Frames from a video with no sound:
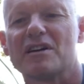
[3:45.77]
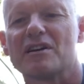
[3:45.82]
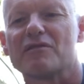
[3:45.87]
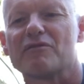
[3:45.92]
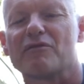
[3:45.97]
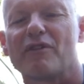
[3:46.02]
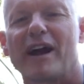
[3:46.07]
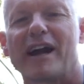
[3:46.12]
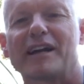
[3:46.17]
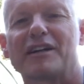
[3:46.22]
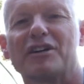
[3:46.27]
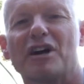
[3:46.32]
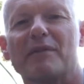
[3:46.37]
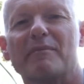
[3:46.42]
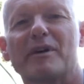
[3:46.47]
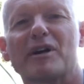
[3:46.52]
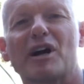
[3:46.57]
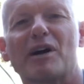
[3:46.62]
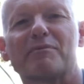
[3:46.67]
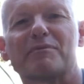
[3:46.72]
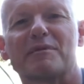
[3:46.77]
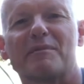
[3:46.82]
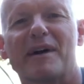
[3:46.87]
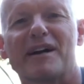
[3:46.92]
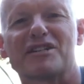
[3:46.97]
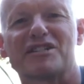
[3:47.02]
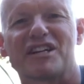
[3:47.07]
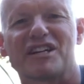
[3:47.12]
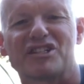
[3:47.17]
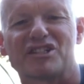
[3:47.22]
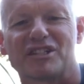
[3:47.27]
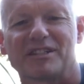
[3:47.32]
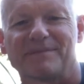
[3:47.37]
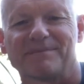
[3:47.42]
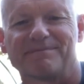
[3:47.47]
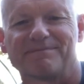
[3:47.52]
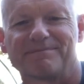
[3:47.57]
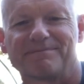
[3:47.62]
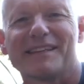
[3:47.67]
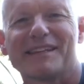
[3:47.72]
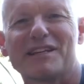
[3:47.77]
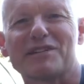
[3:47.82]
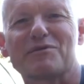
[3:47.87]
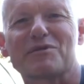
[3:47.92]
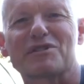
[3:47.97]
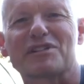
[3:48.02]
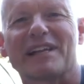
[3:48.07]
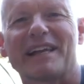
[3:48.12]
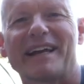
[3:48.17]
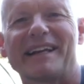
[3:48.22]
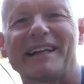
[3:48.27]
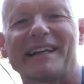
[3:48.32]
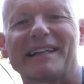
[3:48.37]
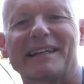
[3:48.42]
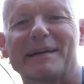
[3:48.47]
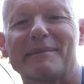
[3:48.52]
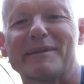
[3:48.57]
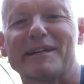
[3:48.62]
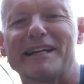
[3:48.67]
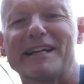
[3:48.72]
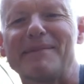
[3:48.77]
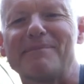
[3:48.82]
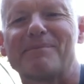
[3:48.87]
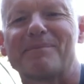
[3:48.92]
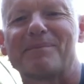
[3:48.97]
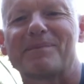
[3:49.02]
for economic optimization. This was Lane at Liberty.